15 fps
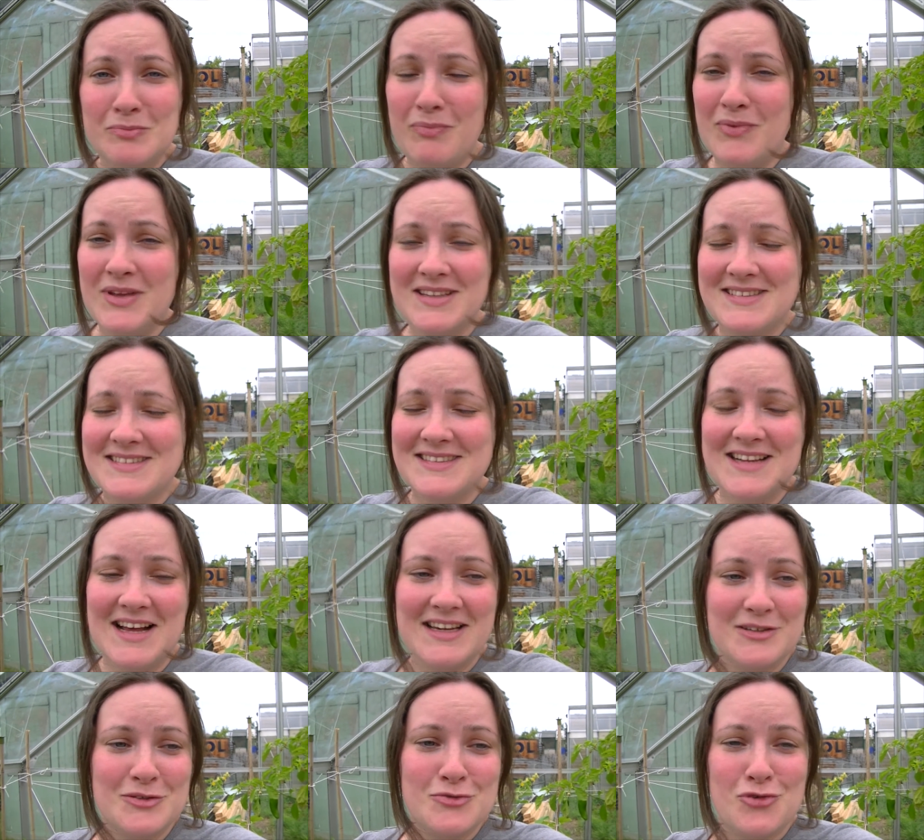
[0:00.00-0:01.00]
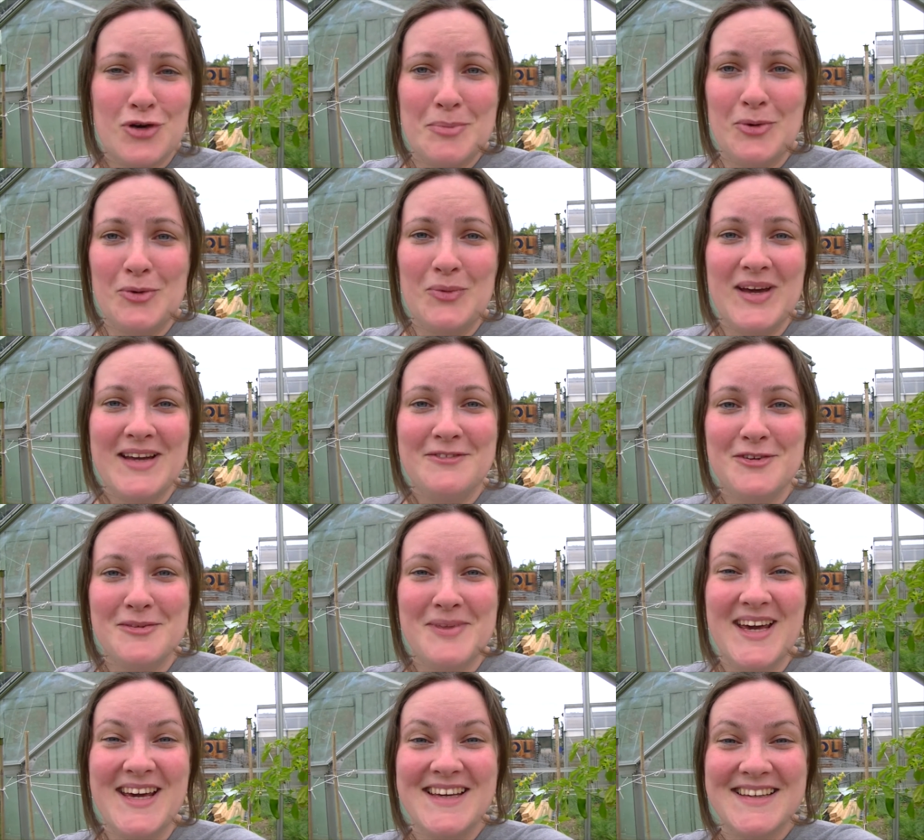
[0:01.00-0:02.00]
It's like triple win for
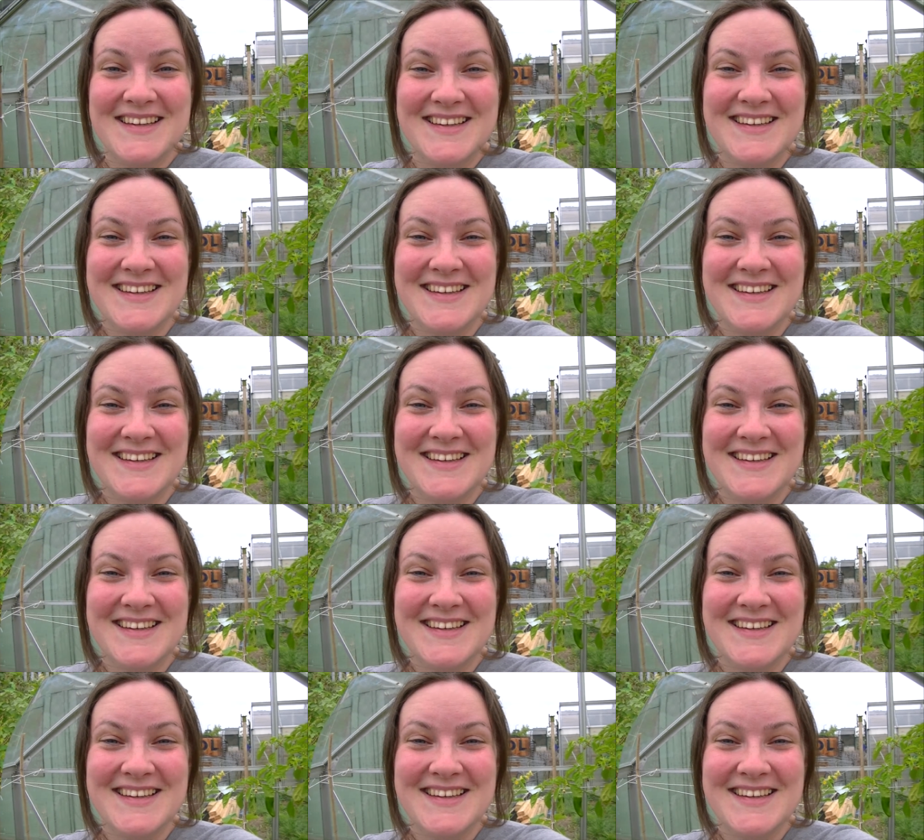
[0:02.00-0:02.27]
me.